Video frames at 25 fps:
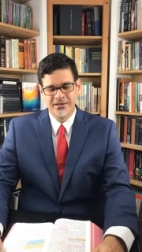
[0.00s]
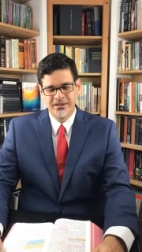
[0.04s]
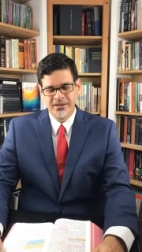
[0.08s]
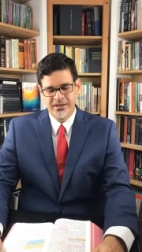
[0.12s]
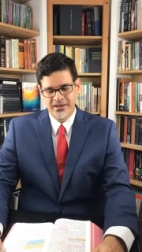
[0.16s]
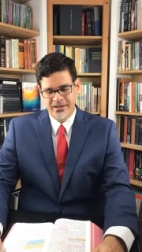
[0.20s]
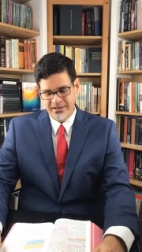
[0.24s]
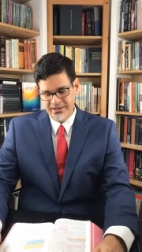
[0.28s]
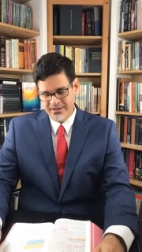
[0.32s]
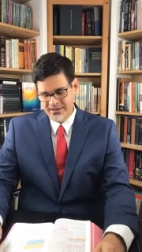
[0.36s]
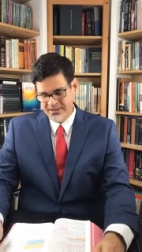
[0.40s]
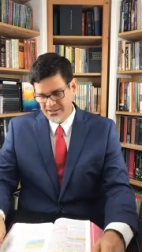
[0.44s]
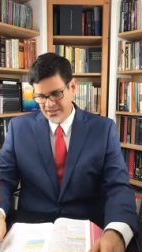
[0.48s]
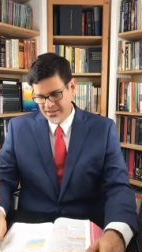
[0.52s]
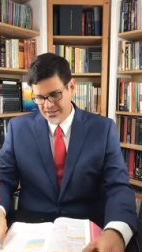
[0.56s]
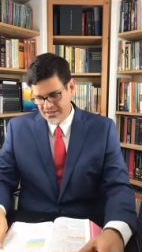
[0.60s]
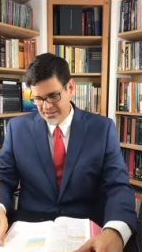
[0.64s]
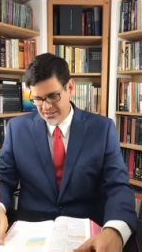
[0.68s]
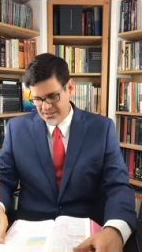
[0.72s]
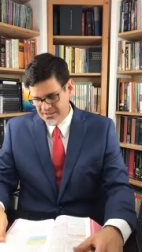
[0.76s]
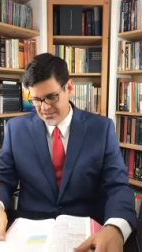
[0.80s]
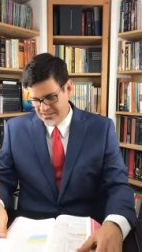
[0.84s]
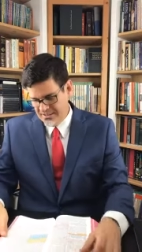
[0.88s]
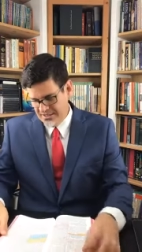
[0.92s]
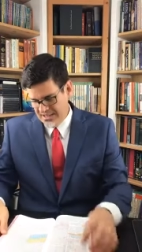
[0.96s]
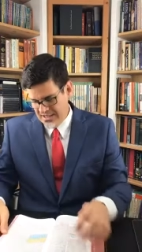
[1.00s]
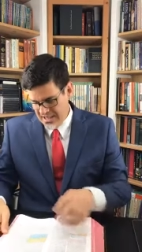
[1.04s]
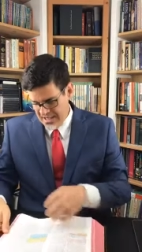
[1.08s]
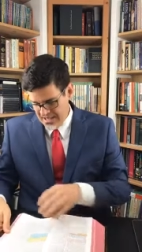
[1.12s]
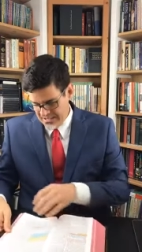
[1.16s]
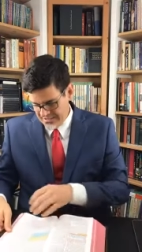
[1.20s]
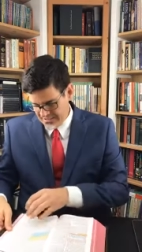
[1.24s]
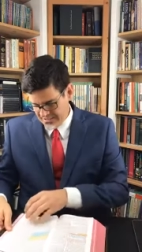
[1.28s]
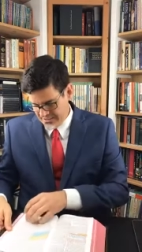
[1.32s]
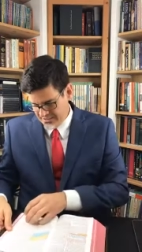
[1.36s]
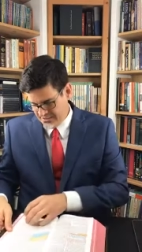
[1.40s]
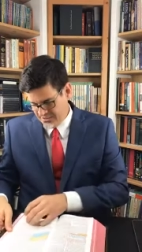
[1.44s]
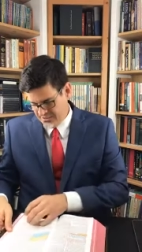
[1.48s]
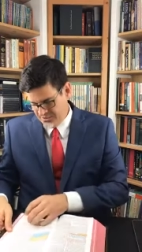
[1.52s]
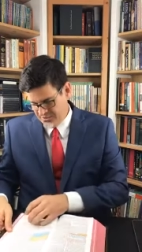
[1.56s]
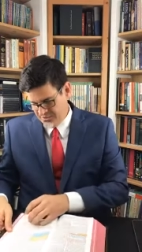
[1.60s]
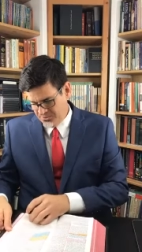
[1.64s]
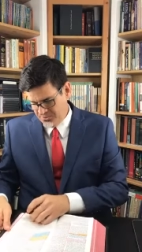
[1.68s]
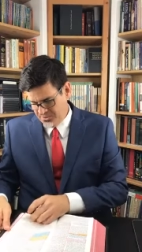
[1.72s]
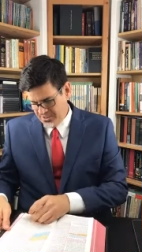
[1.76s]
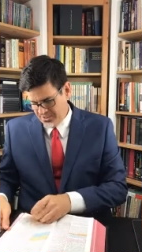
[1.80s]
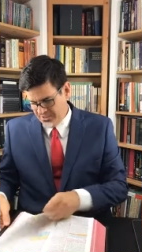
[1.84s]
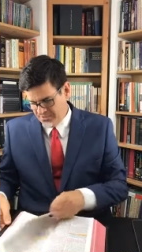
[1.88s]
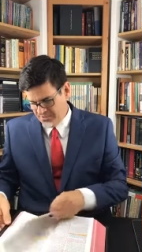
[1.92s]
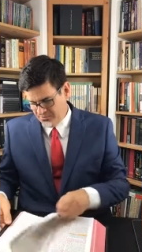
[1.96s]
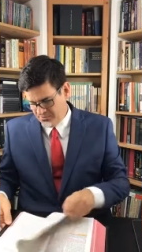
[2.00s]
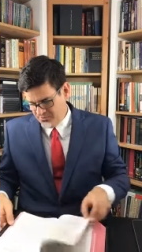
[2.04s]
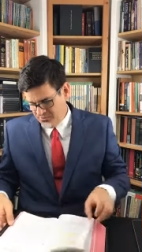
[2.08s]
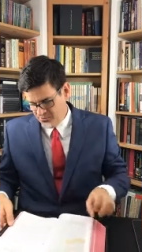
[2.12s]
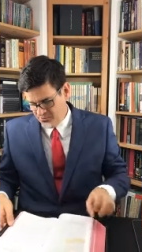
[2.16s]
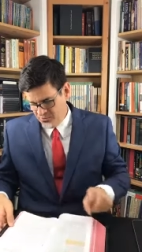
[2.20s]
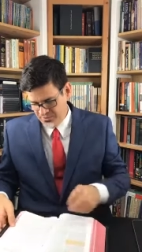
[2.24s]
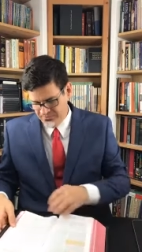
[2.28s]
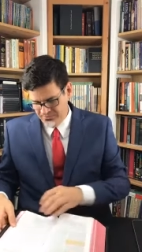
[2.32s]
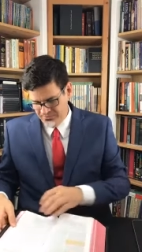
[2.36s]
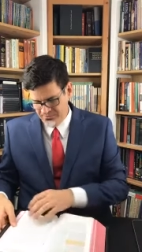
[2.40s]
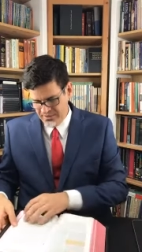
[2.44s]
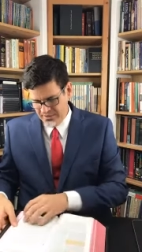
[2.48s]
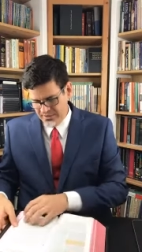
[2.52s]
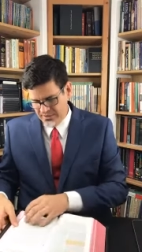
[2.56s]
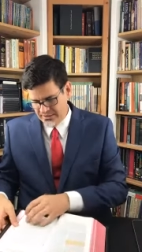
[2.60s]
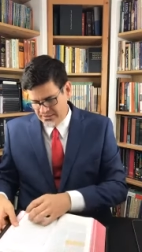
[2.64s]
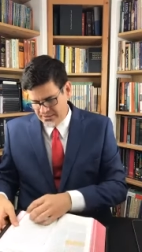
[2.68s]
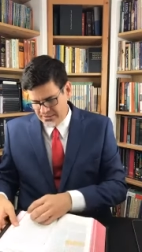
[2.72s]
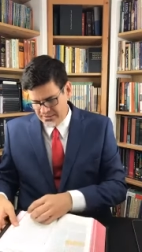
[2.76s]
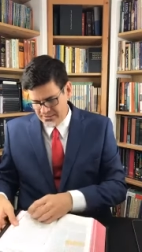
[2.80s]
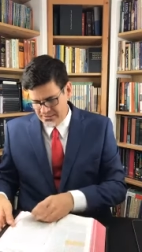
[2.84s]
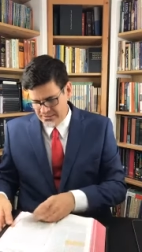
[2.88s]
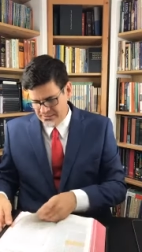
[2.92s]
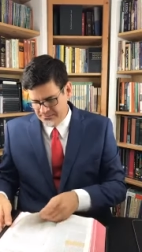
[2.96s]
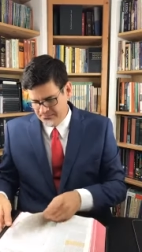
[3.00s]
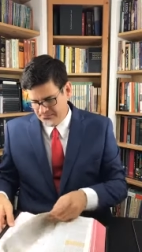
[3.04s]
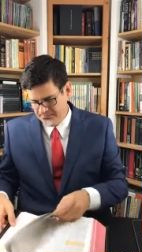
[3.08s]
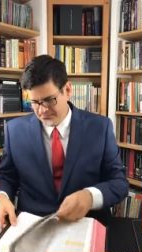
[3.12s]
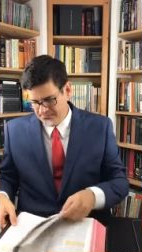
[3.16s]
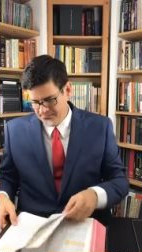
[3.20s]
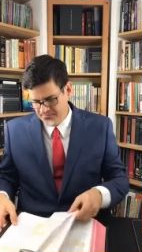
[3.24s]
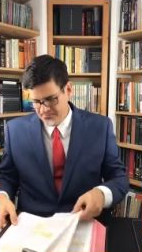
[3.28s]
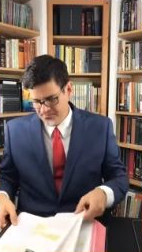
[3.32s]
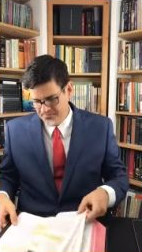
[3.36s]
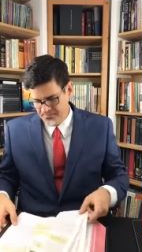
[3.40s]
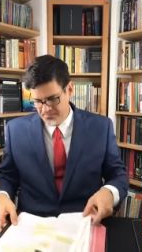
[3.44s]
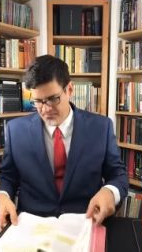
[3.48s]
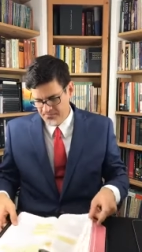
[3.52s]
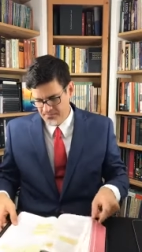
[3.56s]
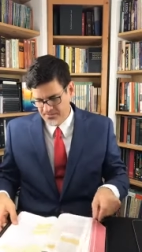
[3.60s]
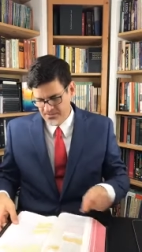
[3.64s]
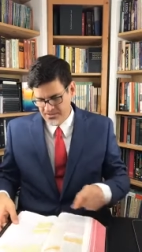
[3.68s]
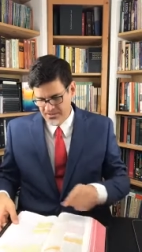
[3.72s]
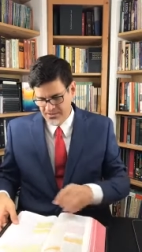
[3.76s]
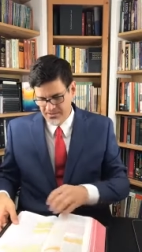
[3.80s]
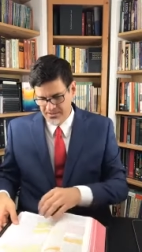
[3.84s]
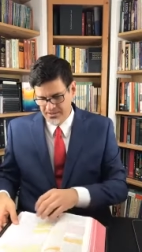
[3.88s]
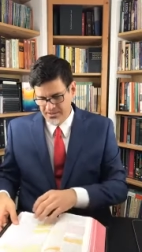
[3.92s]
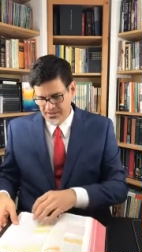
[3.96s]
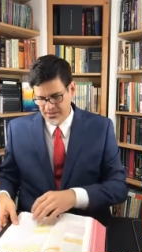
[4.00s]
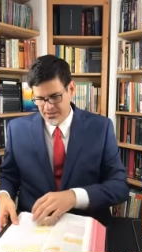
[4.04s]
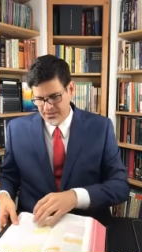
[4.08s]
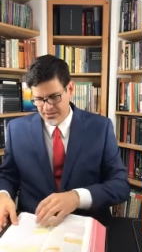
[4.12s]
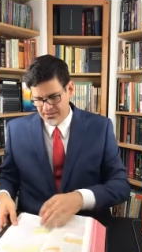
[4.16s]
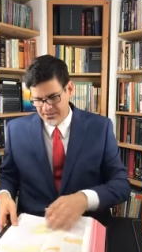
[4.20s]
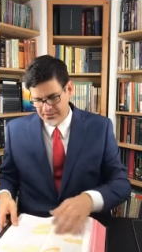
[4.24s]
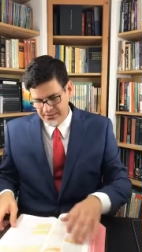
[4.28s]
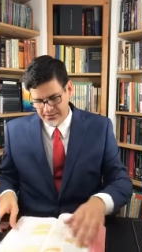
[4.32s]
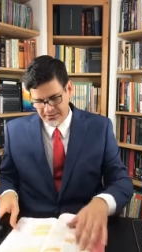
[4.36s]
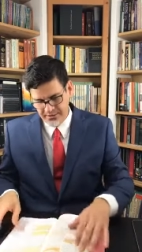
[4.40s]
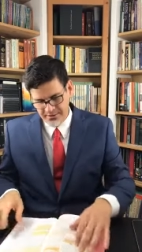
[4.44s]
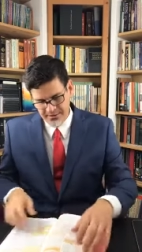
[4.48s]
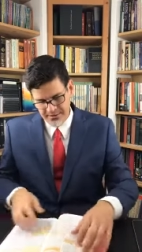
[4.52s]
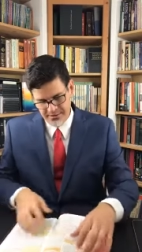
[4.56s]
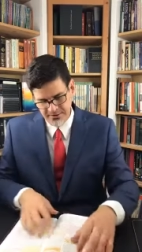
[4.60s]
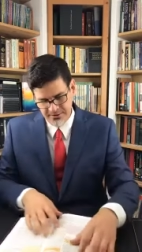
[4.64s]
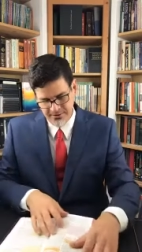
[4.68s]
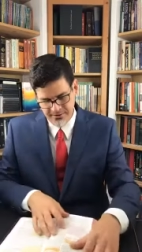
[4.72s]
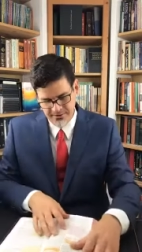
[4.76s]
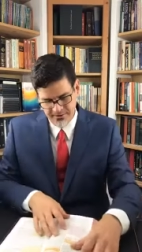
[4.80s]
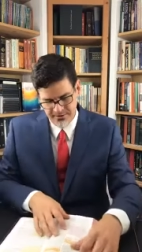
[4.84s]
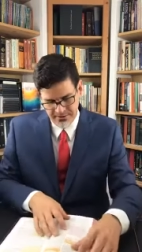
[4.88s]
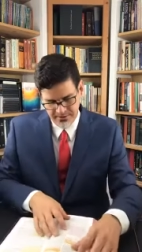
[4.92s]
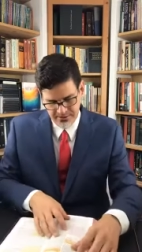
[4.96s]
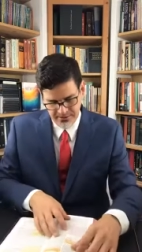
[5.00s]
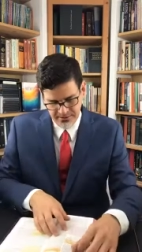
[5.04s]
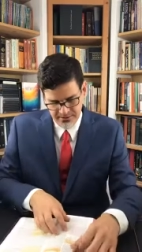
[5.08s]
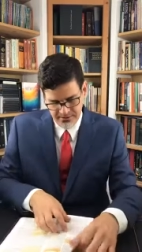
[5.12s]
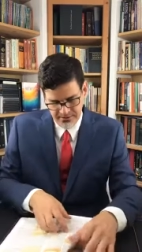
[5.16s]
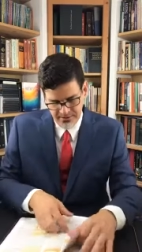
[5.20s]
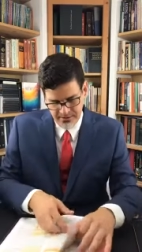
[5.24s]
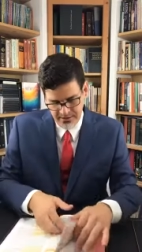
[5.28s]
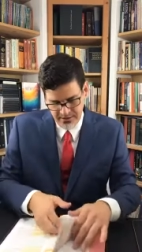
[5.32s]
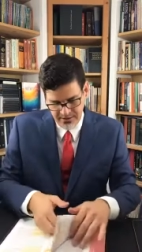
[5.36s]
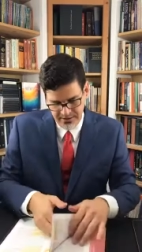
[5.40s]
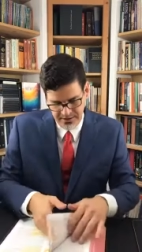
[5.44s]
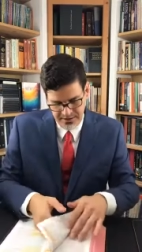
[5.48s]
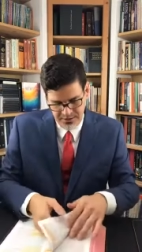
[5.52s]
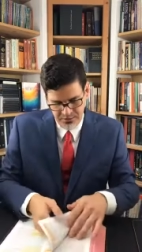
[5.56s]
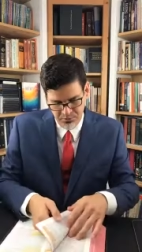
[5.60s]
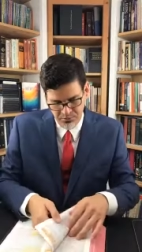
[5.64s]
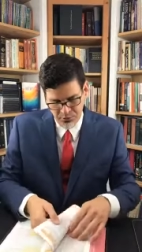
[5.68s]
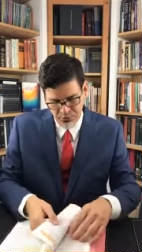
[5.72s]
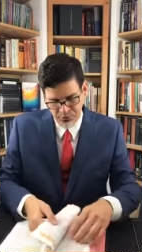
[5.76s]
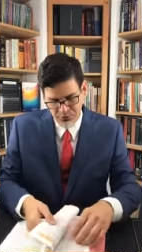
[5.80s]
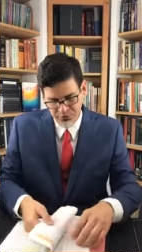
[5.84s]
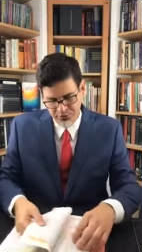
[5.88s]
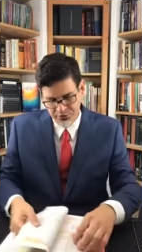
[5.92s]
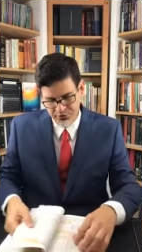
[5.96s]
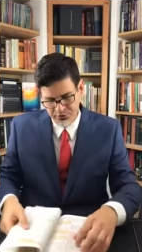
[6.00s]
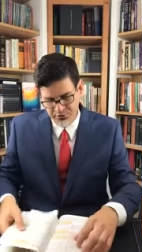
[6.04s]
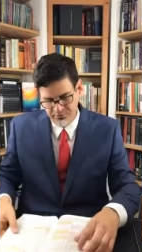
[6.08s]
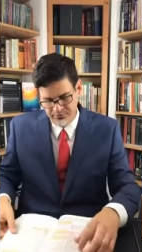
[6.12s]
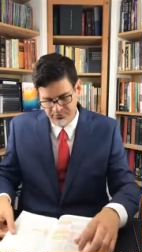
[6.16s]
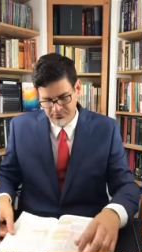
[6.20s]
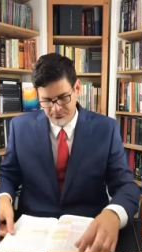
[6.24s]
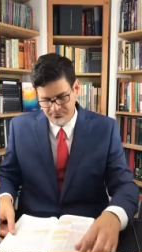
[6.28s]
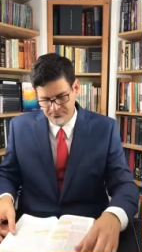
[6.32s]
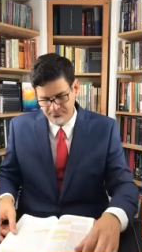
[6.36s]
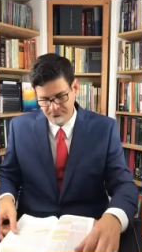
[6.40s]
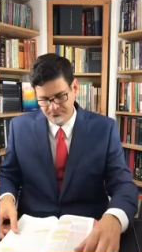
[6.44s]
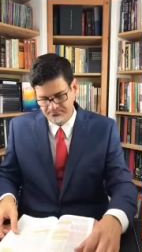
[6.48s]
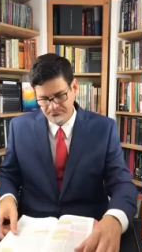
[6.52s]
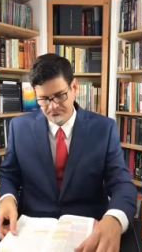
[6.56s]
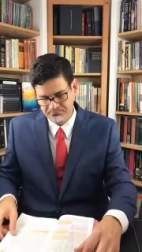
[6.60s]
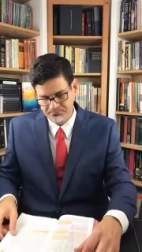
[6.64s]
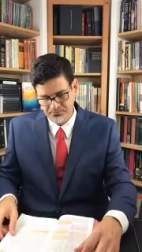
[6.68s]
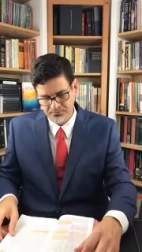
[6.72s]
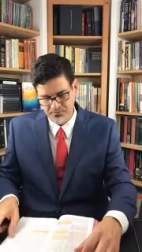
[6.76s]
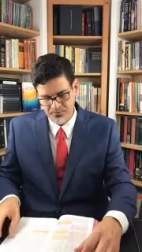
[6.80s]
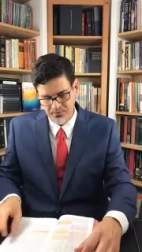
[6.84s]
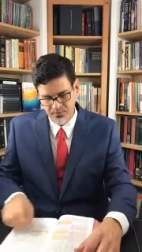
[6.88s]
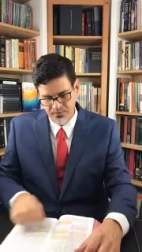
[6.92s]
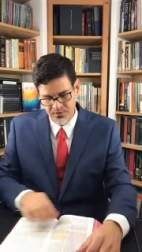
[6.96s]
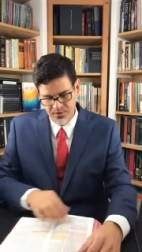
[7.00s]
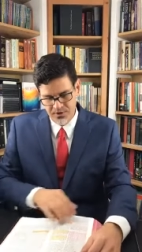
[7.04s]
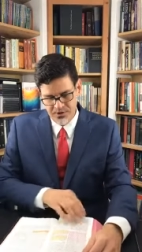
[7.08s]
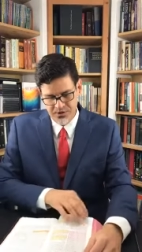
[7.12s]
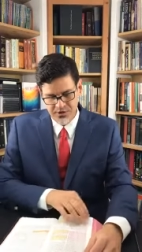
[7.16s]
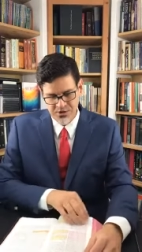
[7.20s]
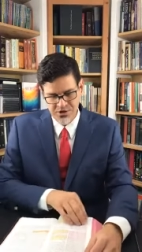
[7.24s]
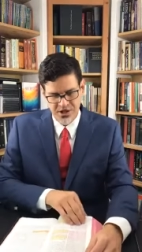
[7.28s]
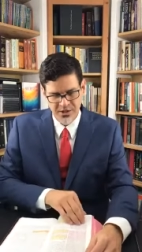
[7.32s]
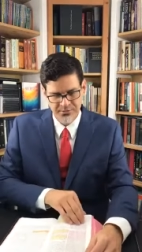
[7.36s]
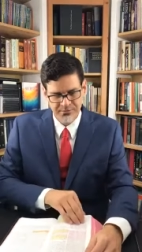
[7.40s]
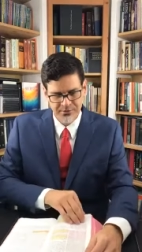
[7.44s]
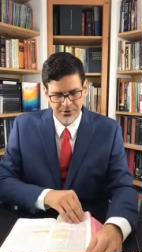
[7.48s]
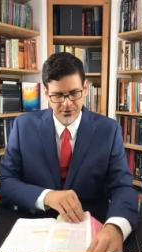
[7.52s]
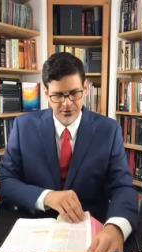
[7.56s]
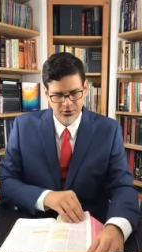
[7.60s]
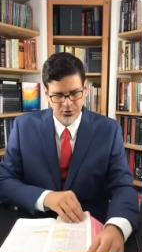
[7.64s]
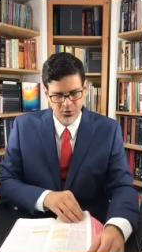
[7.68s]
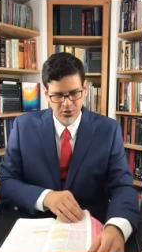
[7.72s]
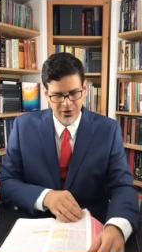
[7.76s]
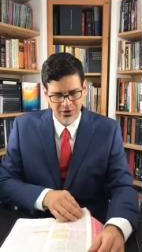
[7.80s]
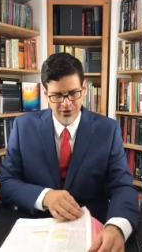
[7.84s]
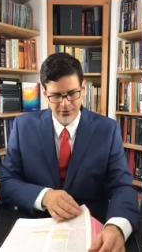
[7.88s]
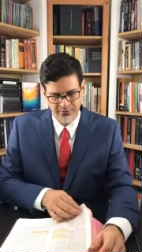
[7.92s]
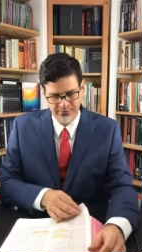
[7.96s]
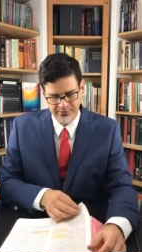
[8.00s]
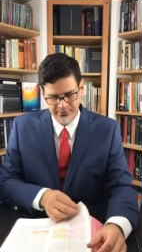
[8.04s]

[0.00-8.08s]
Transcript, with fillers: And uh, the answer to that, we find it in Hebrews chapter 12.